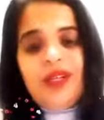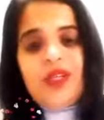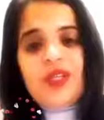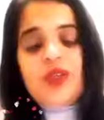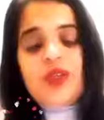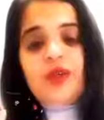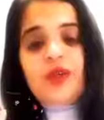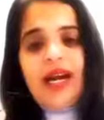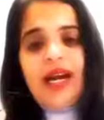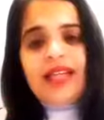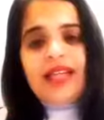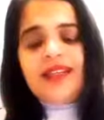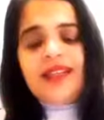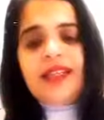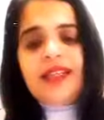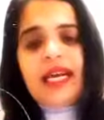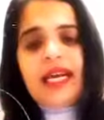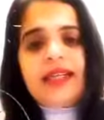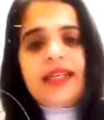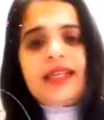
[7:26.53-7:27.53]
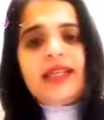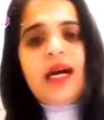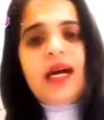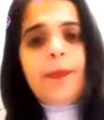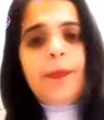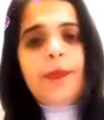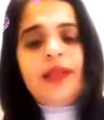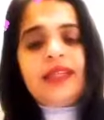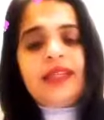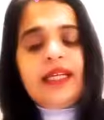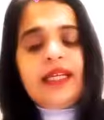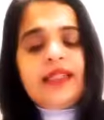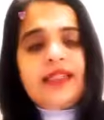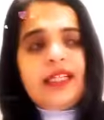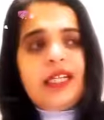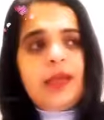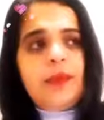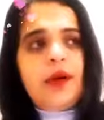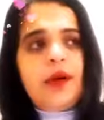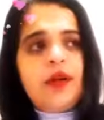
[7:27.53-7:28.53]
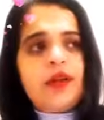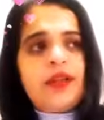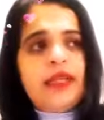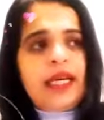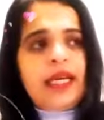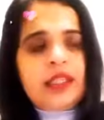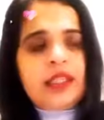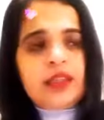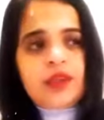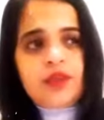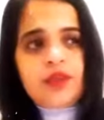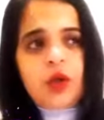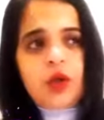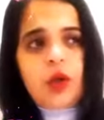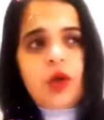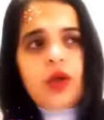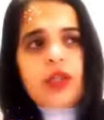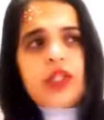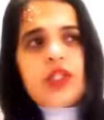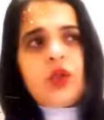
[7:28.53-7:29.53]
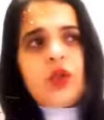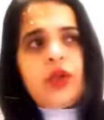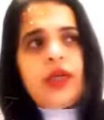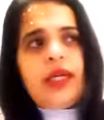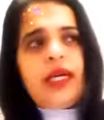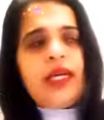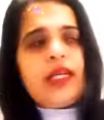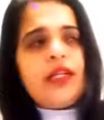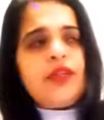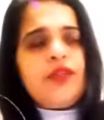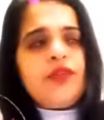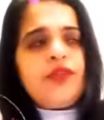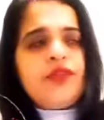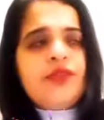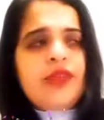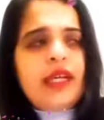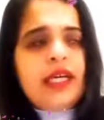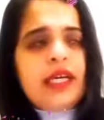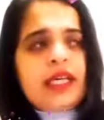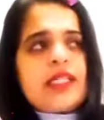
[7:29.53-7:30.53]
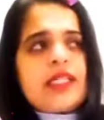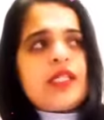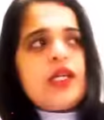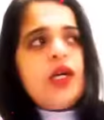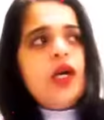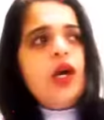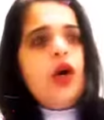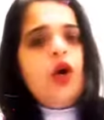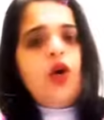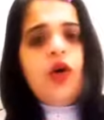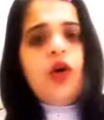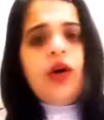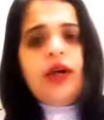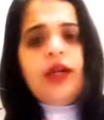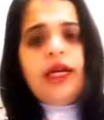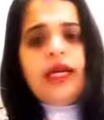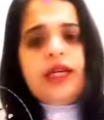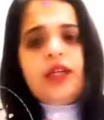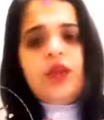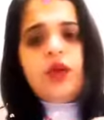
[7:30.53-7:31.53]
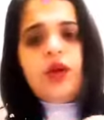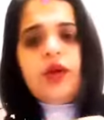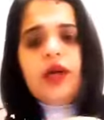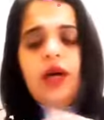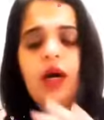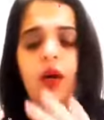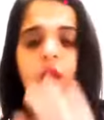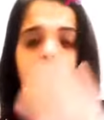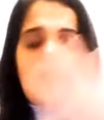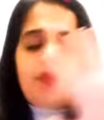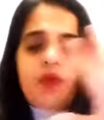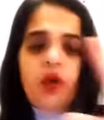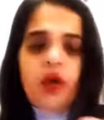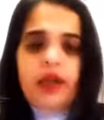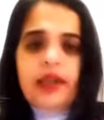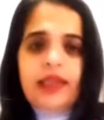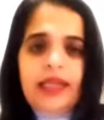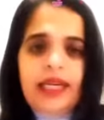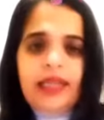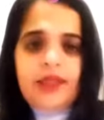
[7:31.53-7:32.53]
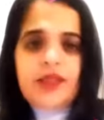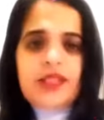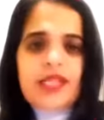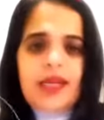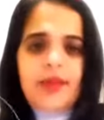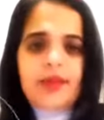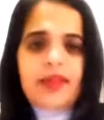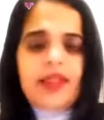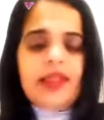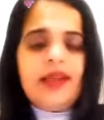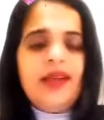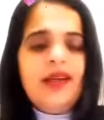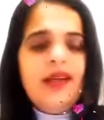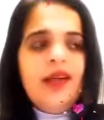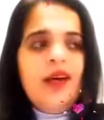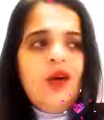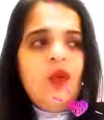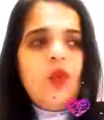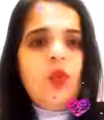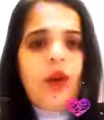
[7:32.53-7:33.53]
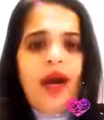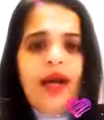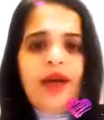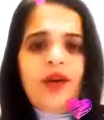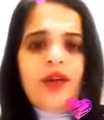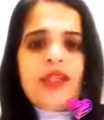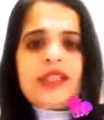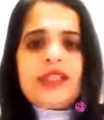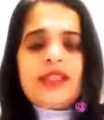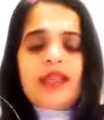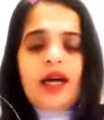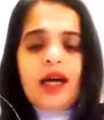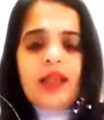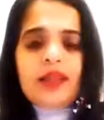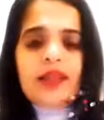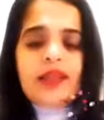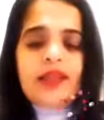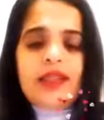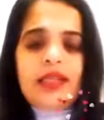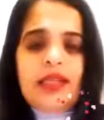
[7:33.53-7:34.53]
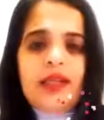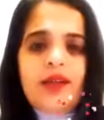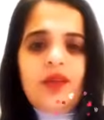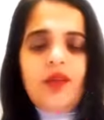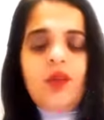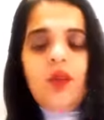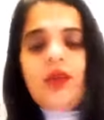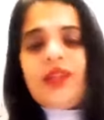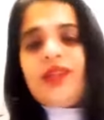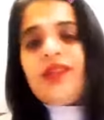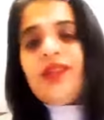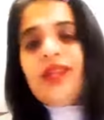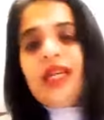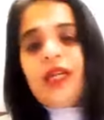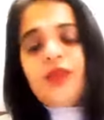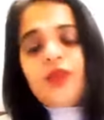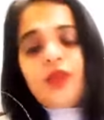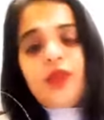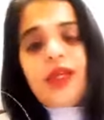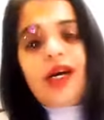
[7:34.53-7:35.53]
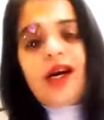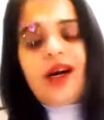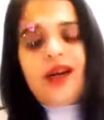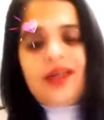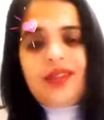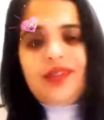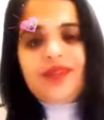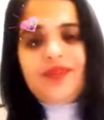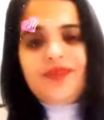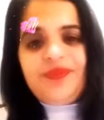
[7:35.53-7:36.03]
so rather than getting up and thinking about negative thoughts or negative things or like, you know, oh, I've got late or something, why not start the day with a grateful heart?